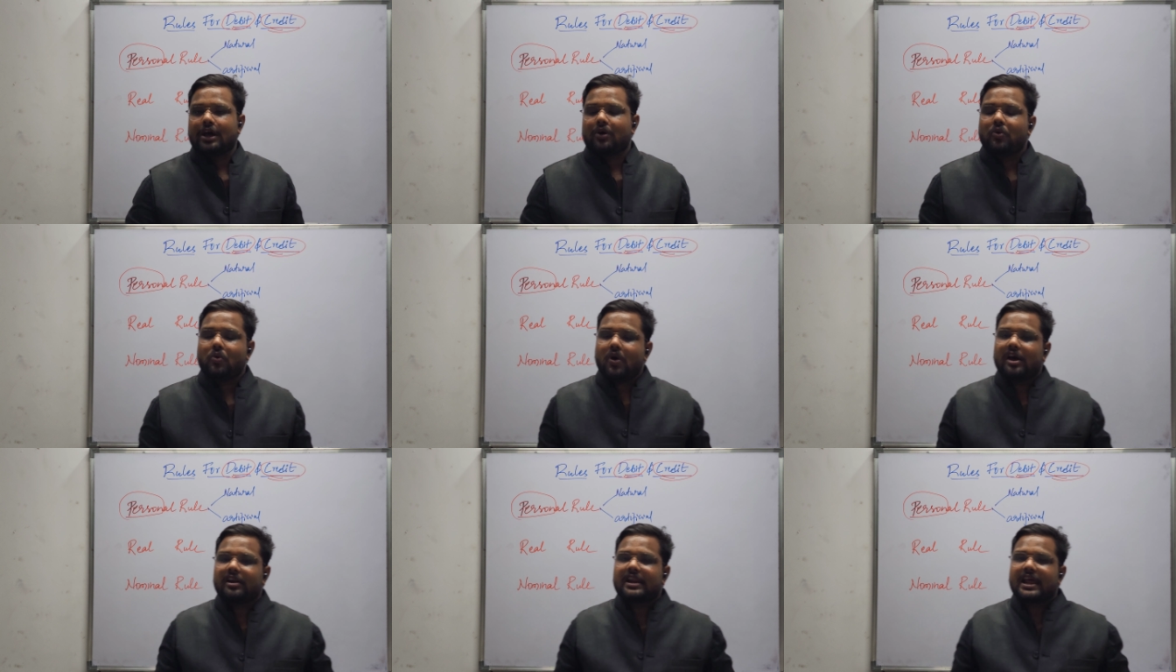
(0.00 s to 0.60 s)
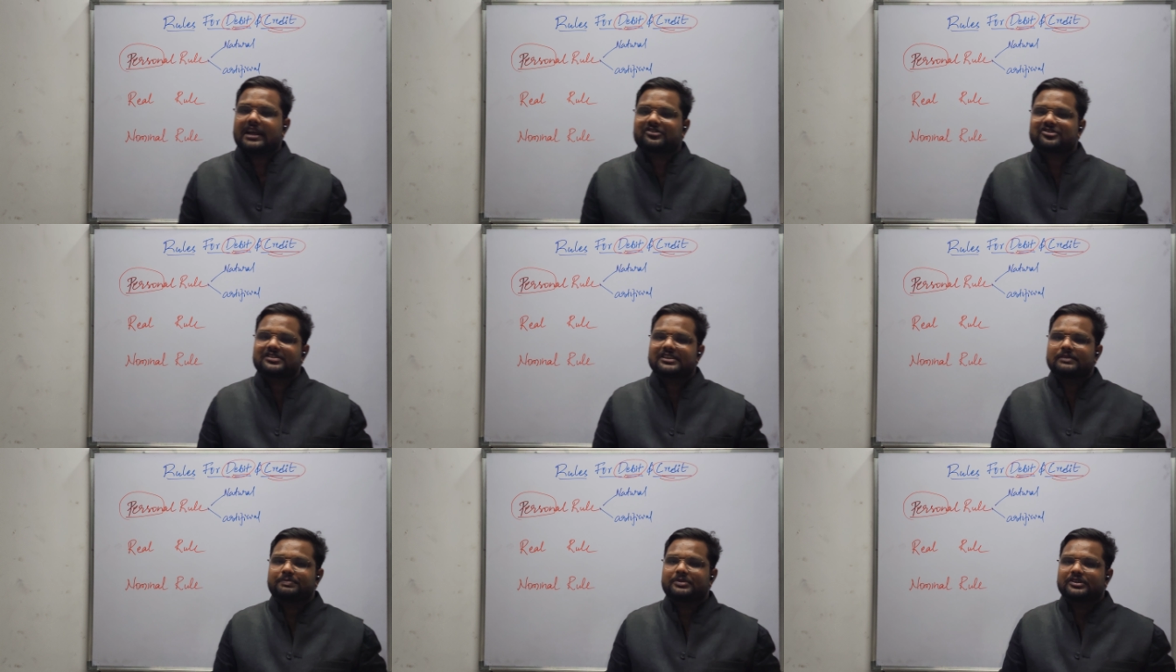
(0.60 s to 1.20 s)
Now who are
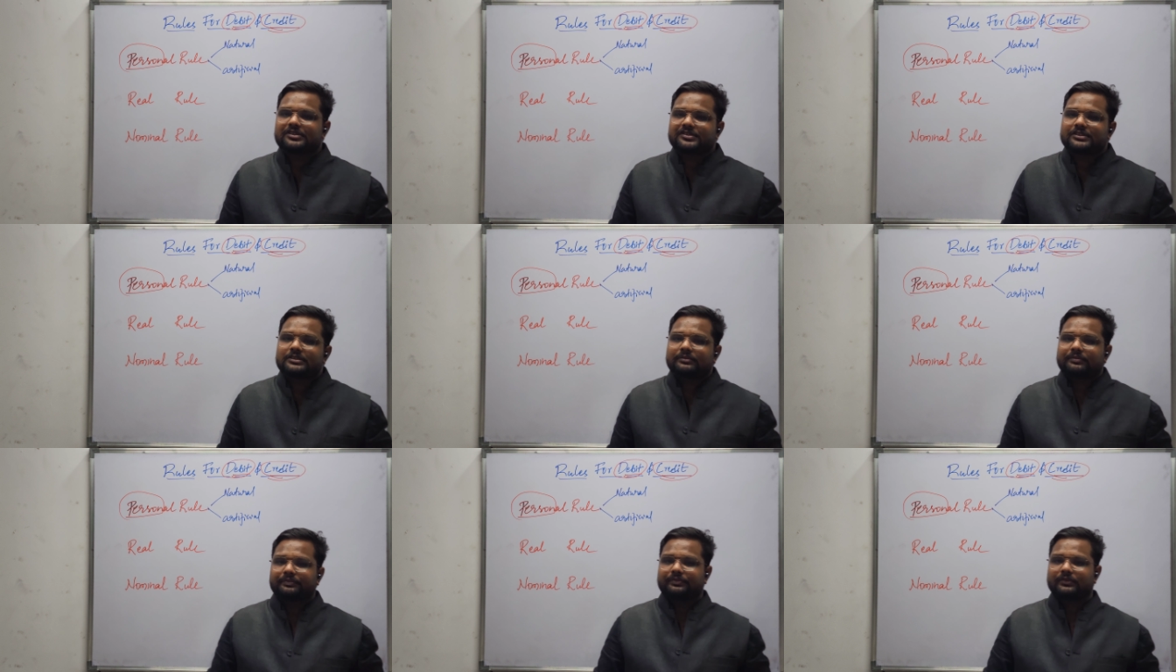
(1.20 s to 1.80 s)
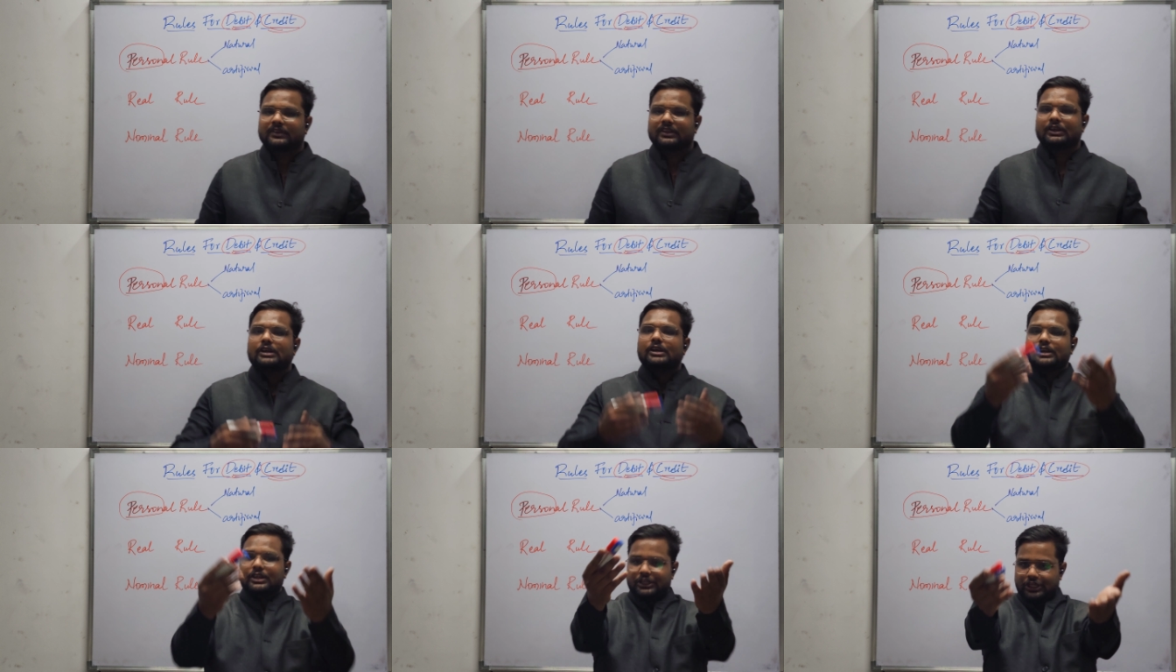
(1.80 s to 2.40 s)
natural person?
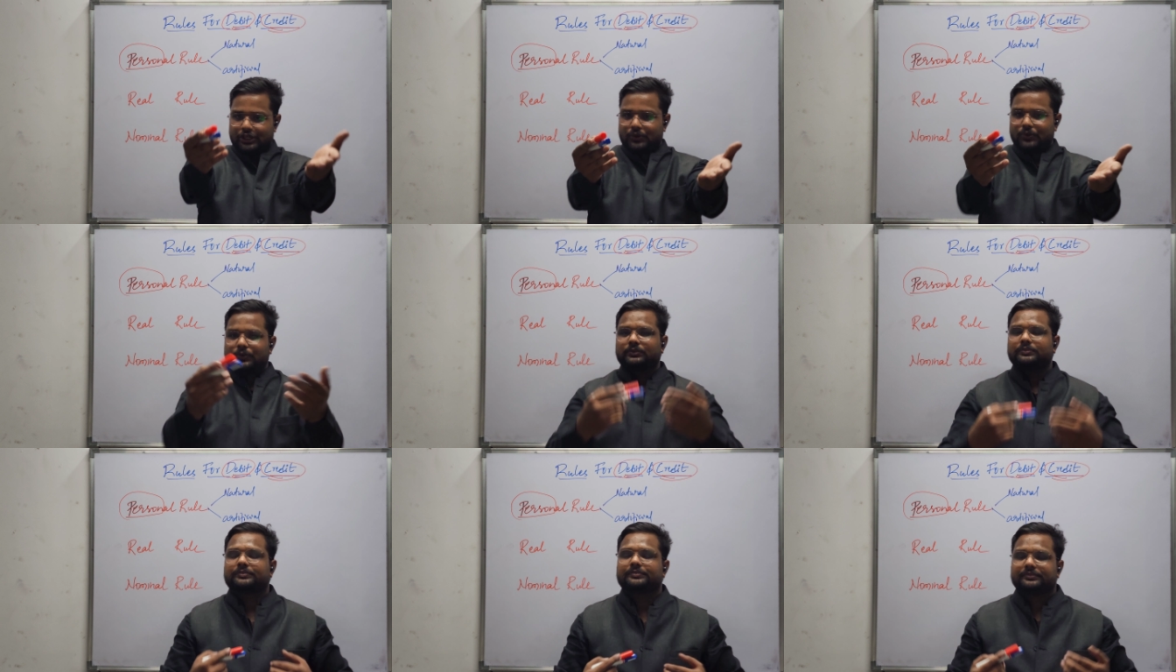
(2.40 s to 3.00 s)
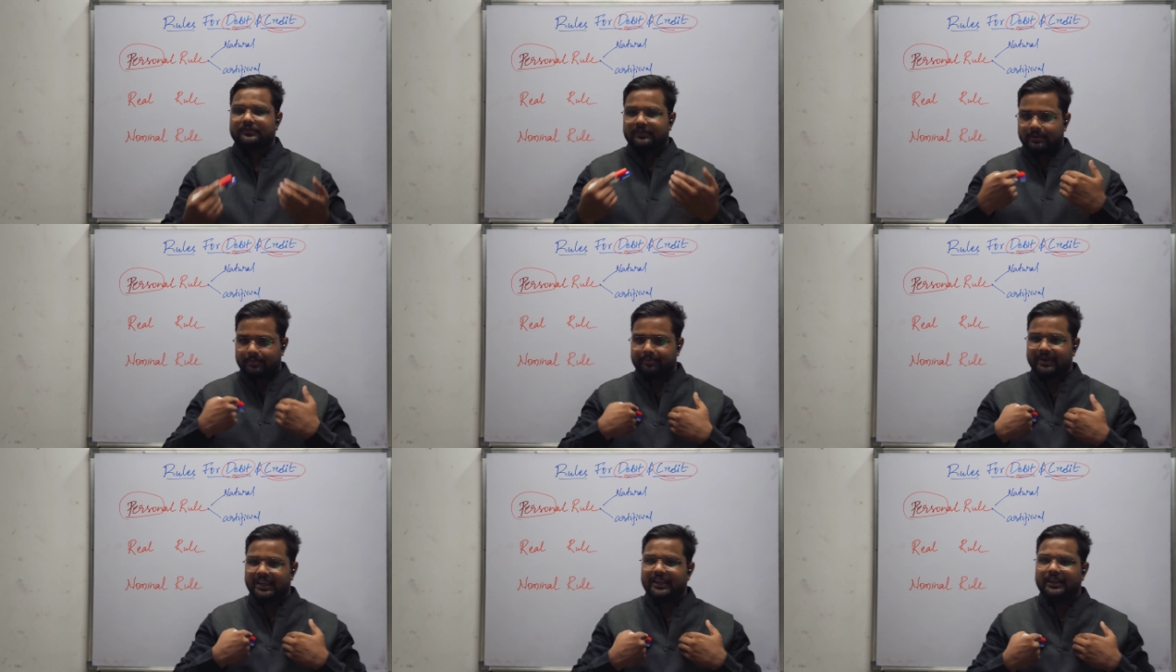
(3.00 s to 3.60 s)
You,
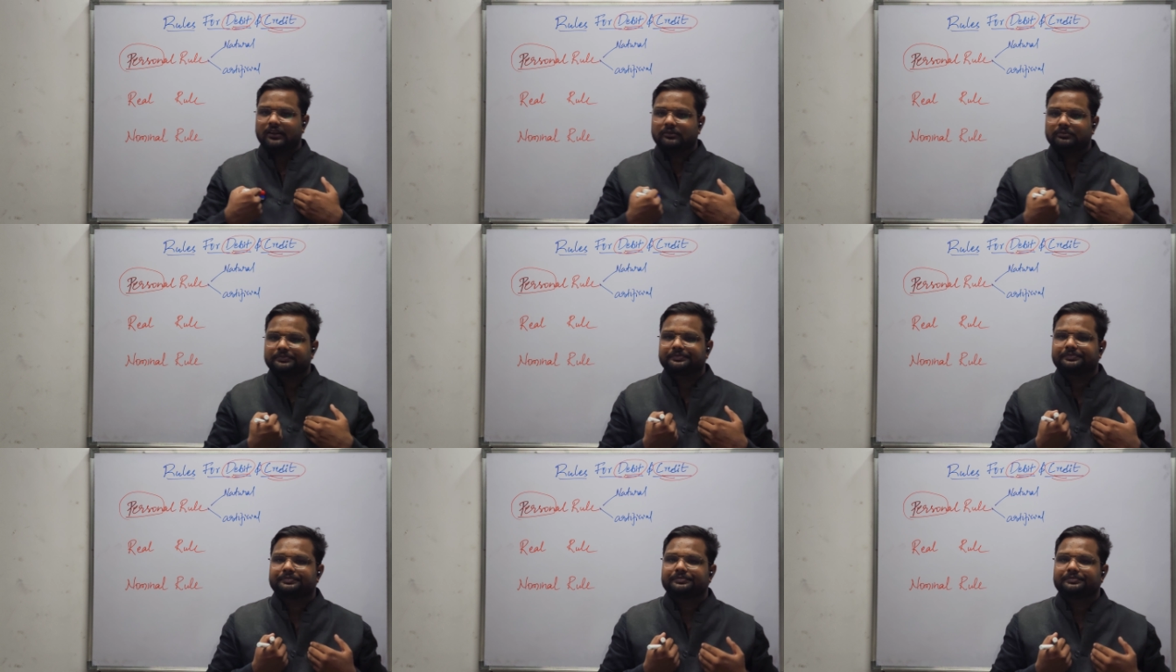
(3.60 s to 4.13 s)
me,